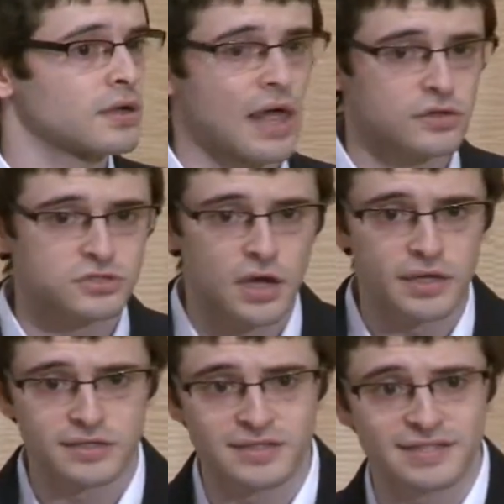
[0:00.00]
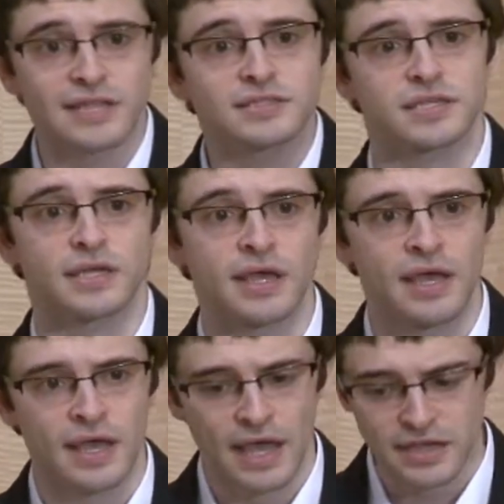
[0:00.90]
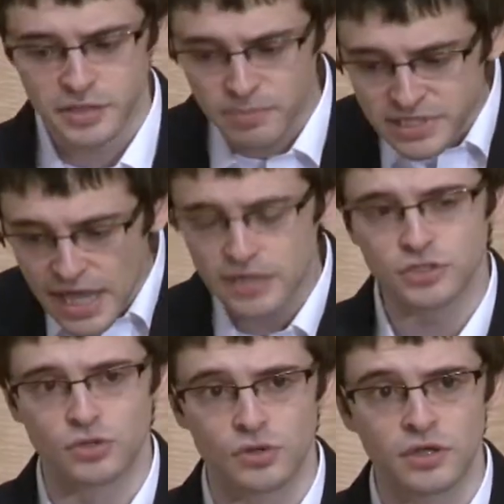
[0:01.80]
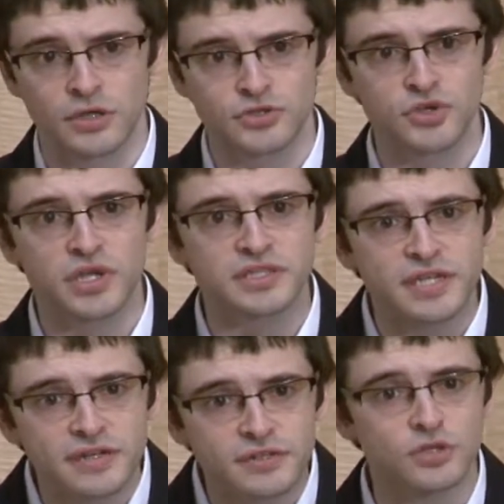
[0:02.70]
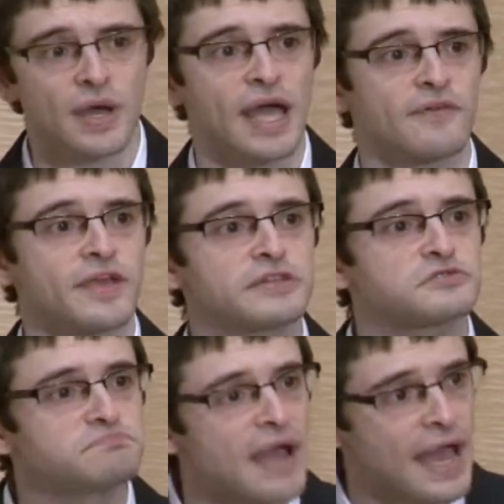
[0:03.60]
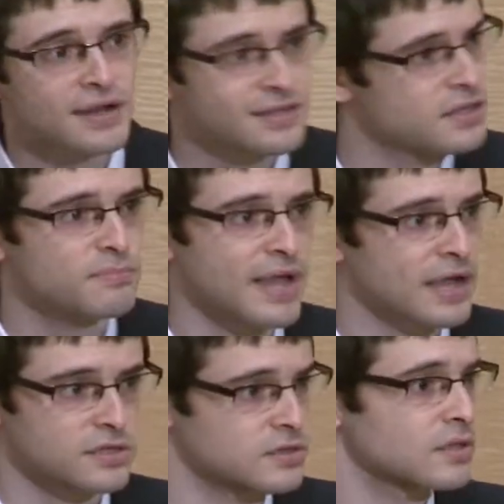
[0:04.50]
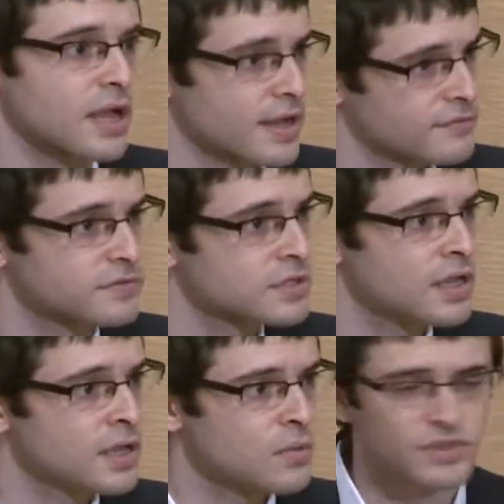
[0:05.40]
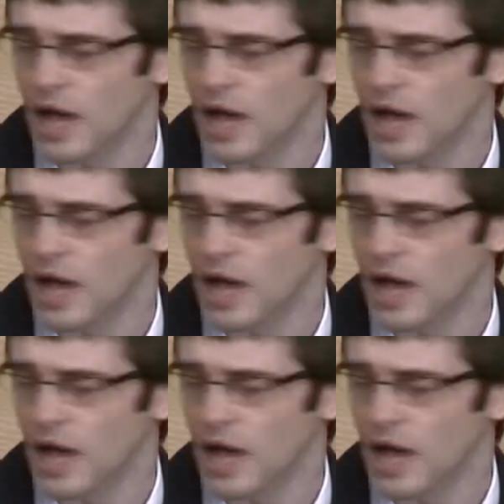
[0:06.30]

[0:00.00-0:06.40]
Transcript: electronics and sensing has the potential to continue to have a dramatic impact in our lives, with